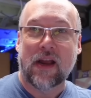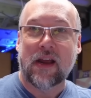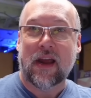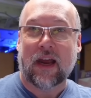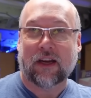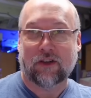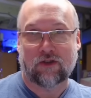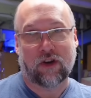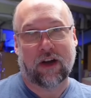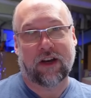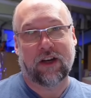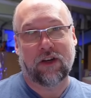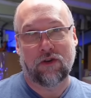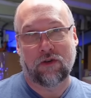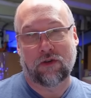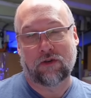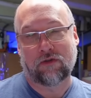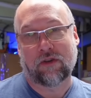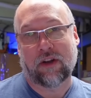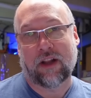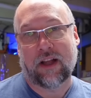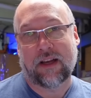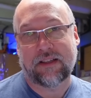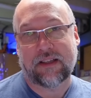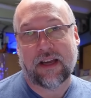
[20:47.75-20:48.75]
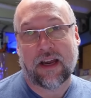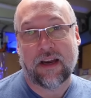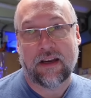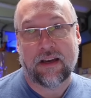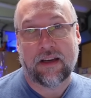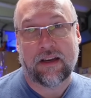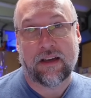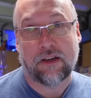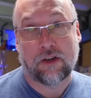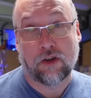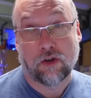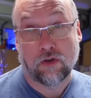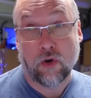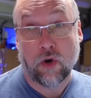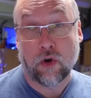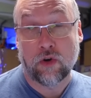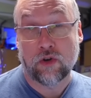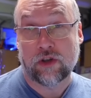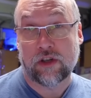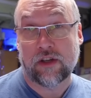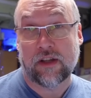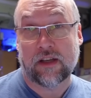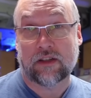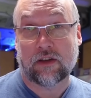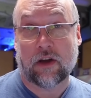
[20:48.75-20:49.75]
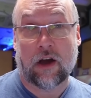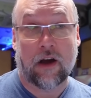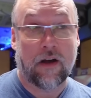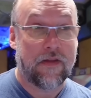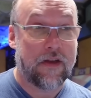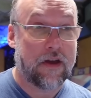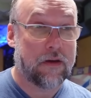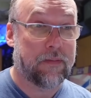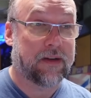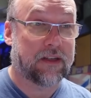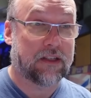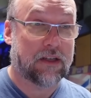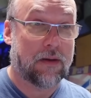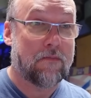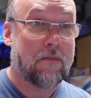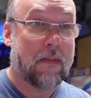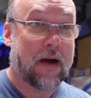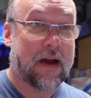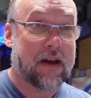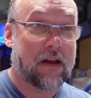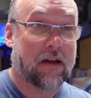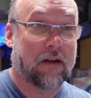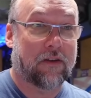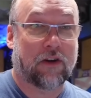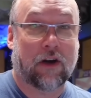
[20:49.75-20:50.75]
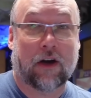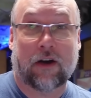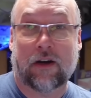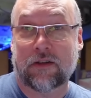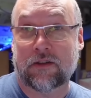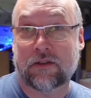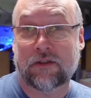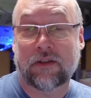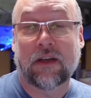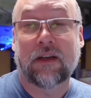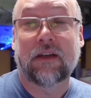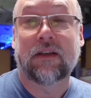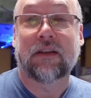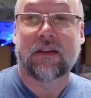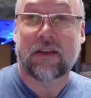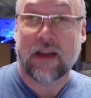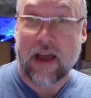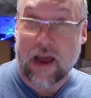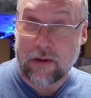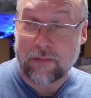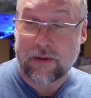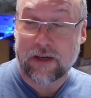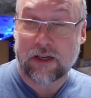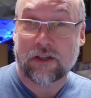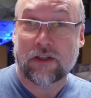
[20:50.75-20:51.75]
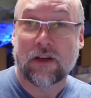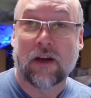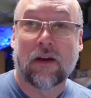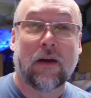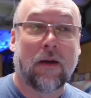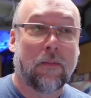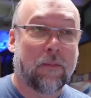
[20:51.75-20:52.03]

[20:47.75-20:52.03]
and try to neutralize any corrosion that's on there because it might have caused damage.